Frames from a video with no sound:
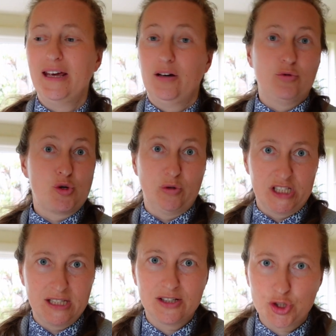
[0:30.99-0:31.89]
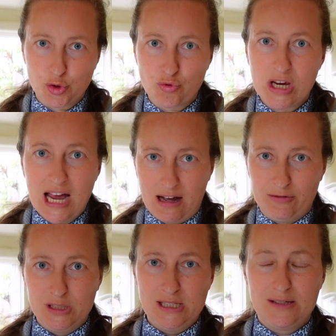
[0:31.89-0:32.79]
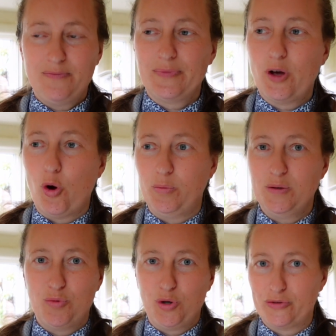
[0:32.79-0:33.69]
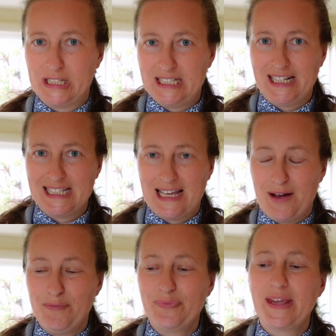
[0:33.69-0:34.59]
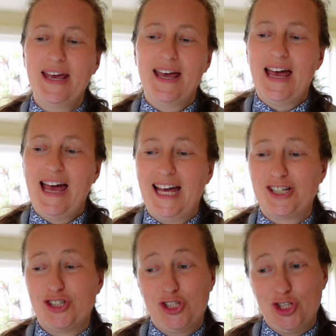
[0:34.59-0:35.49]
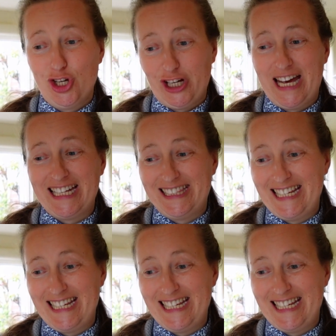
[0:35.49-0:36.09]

which was 3 hours, open book written exam. And just look at